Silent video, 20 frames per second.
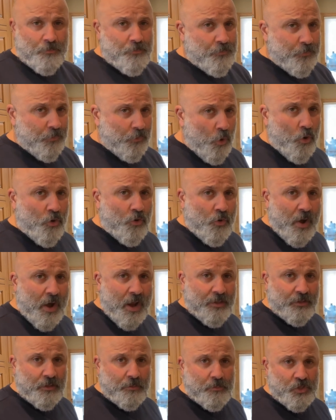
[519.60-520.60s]
blow
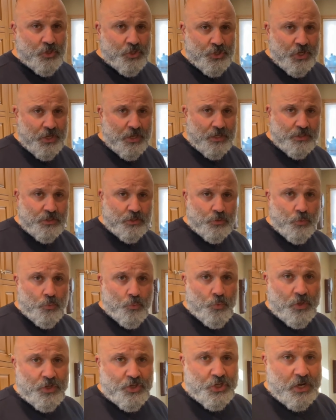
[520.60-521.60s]
grinding machines,
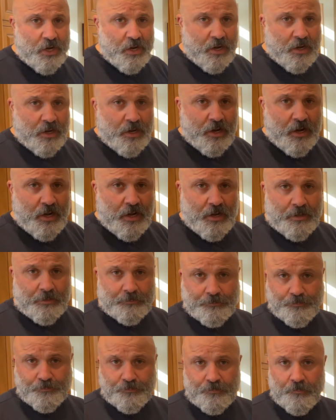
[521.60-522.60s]
which are
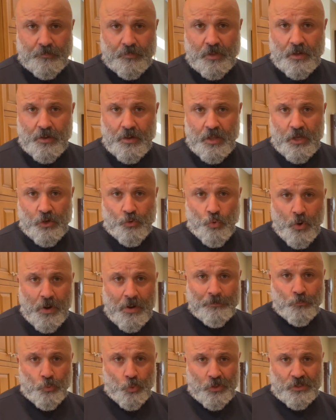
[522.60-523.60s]

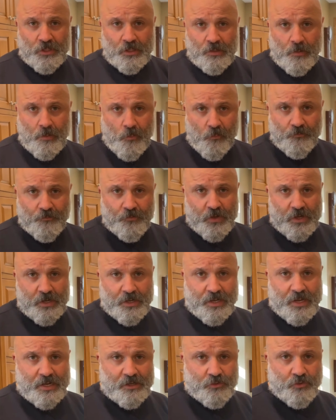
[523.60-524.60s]
equipped with
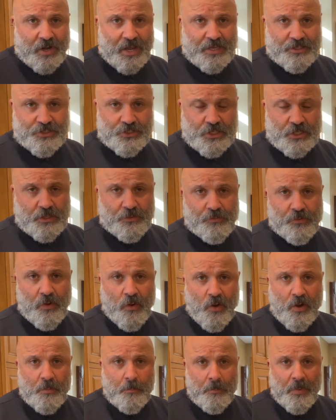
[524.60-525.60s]
very aggressive
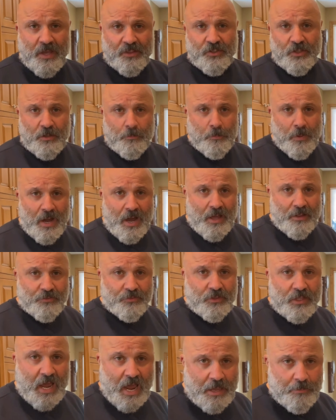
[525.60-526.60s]
metal bond
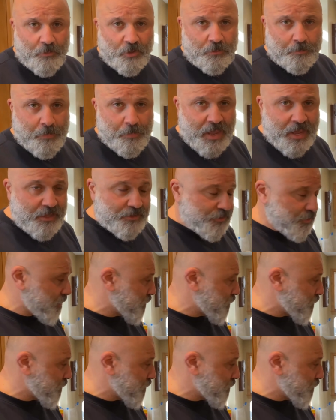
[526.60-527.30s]
diamond pads.